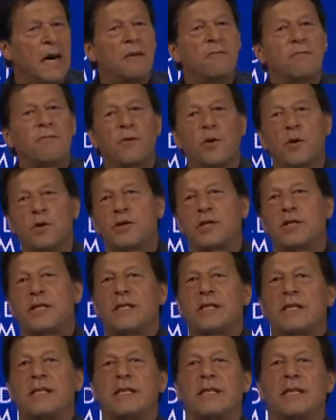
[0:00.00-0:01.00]

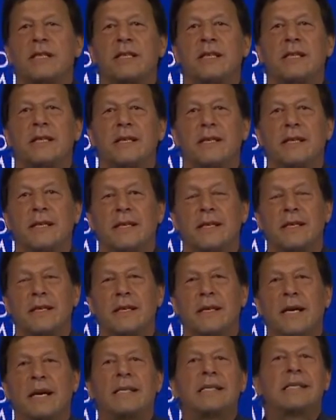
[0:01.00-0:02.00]
Unfortunately
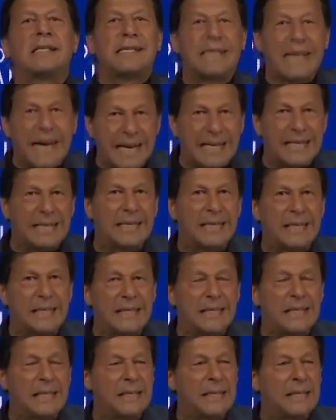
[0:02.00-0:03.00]
and
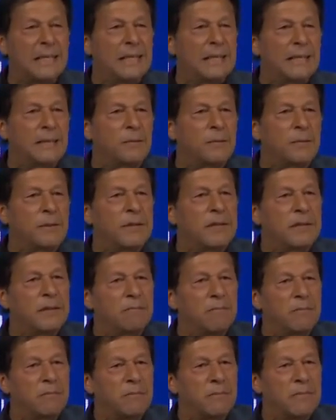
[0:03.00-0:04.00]
sadly,
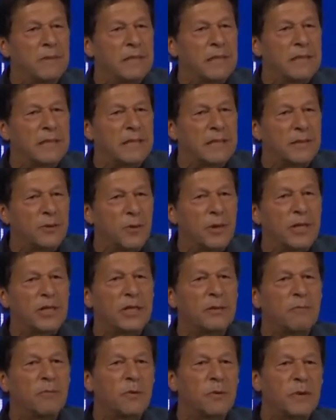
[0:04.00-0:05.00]
the
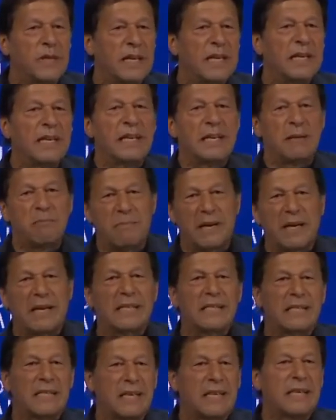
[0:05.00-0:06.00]
situation between India and
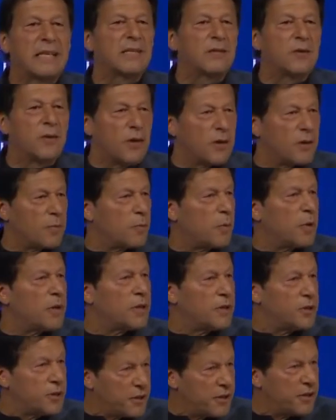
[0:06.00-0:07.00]
Pakistan is not
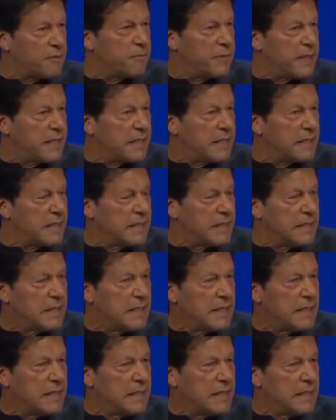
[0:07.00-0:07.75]
what it should have been.